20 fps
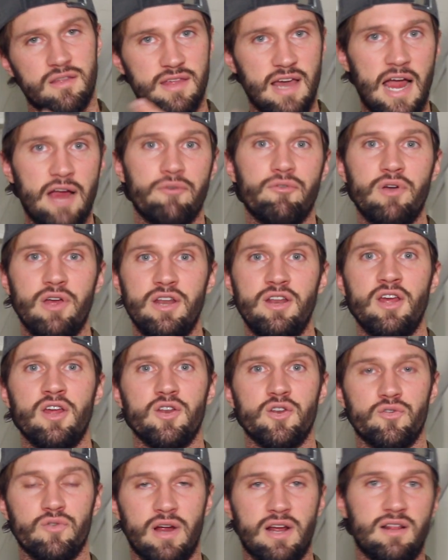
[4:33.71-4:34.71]
thyroid
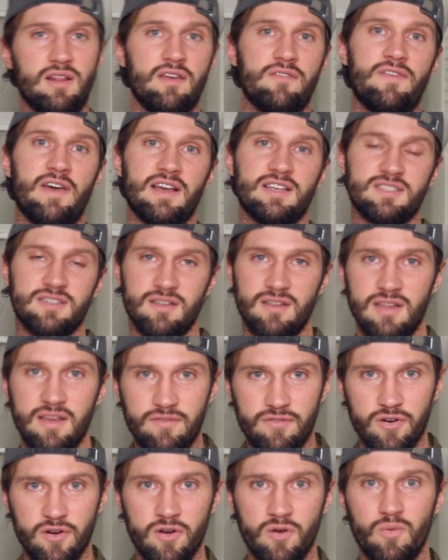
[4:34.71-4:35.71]
directly affects the
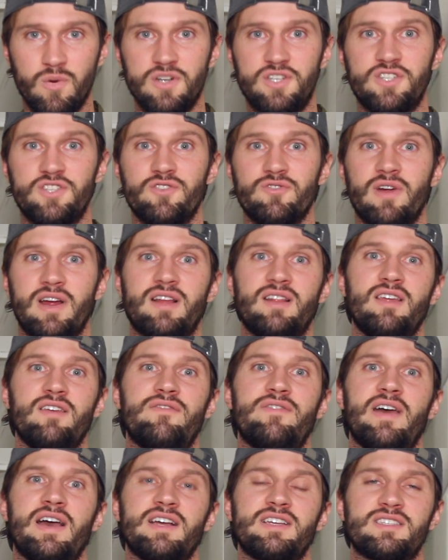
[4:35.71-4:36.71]
liver, which directly
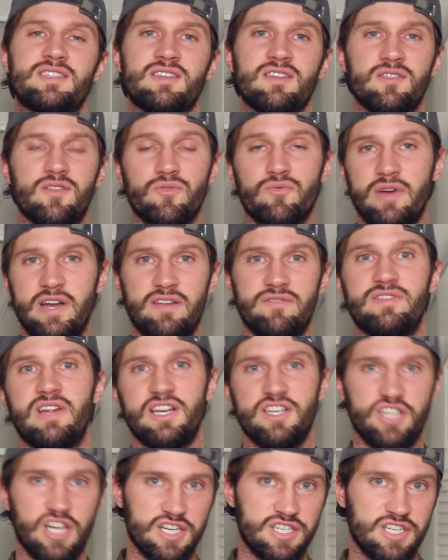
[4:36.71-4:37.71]
affects the rate of
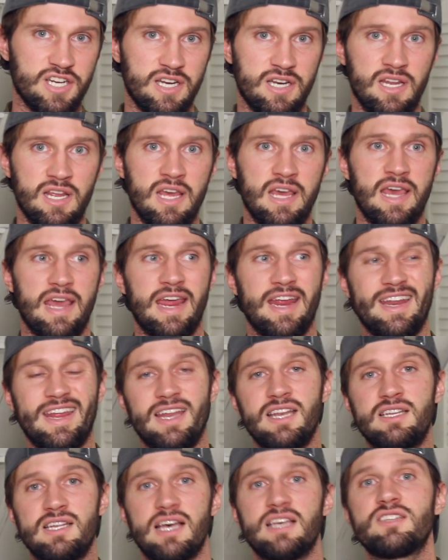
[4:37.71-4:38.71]
digestion and
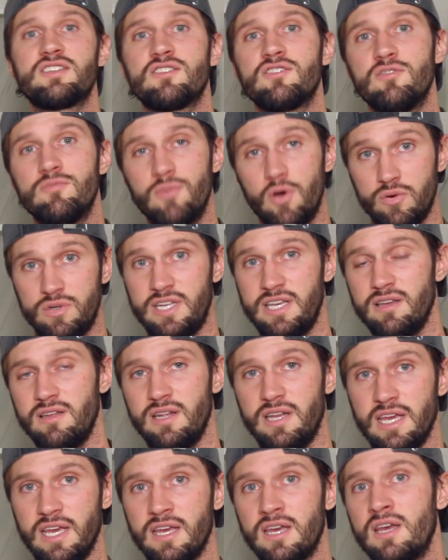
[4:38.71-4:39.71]
intestinal
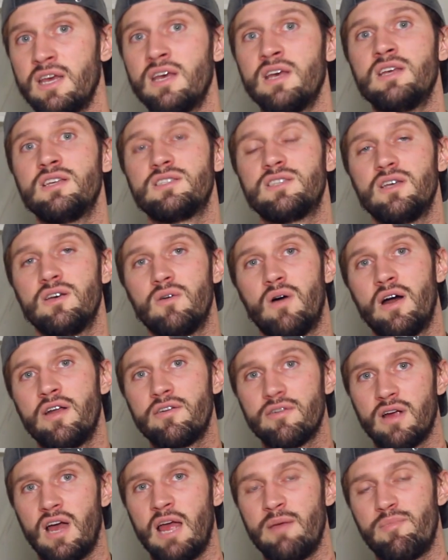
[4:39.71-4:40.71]
motility. So
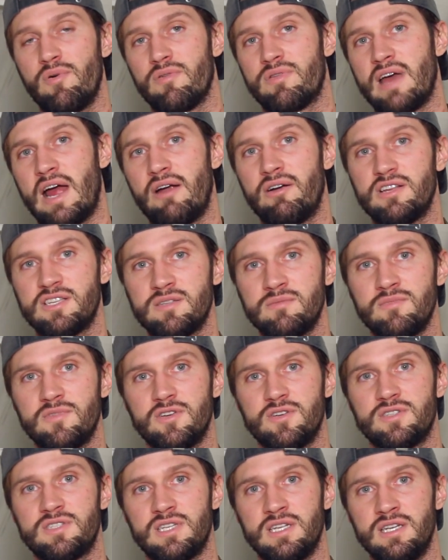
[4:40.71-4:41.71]
under hypothyroidism,
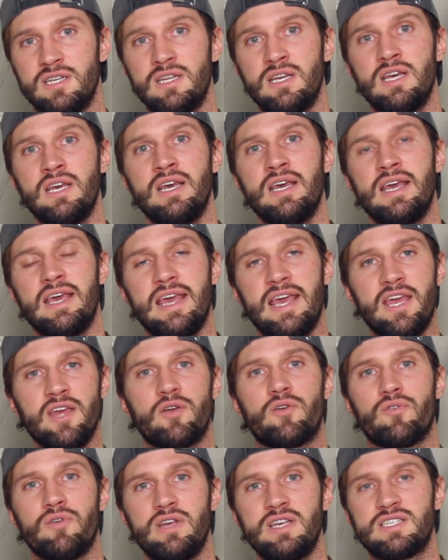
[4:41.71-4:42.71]
there's an
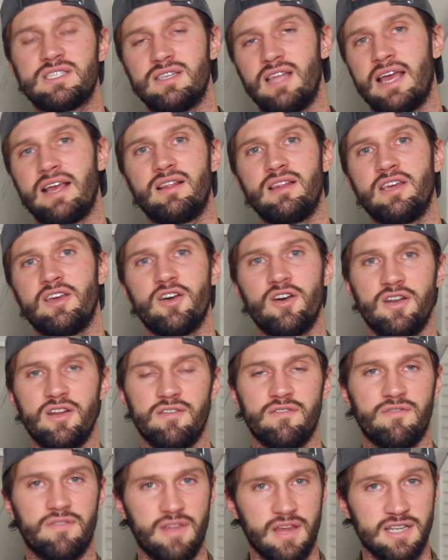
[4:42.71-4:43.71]
increased likelihood
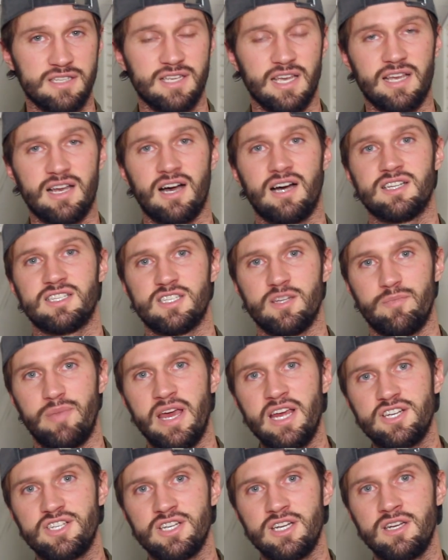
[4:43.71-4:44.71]
of things like
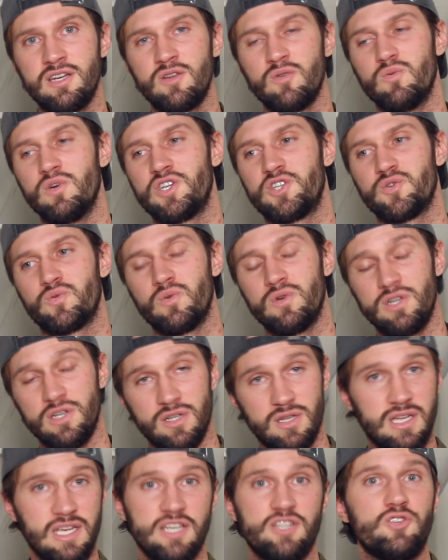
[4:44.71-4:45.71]
constipation, which
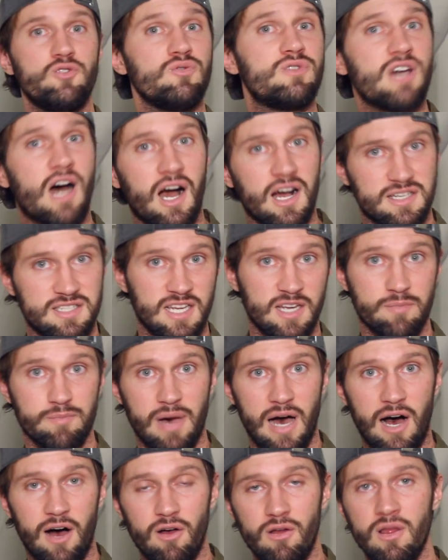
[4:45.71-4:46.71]
would lead to toxic
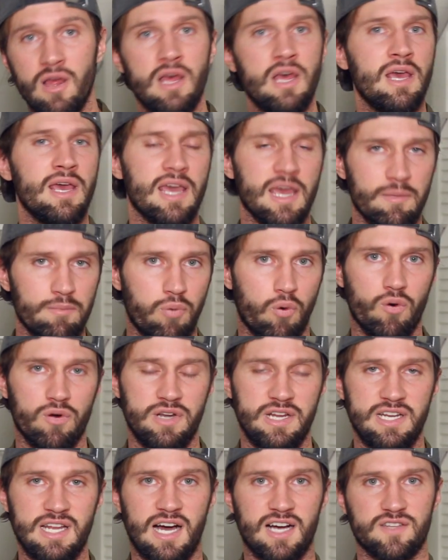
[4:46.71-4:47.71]
bowel and poor
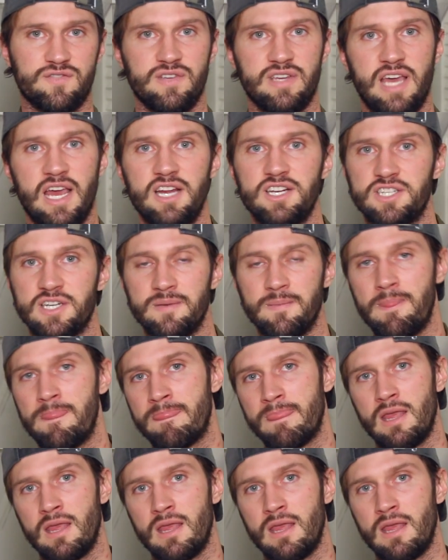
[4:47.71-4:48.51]
detoxification.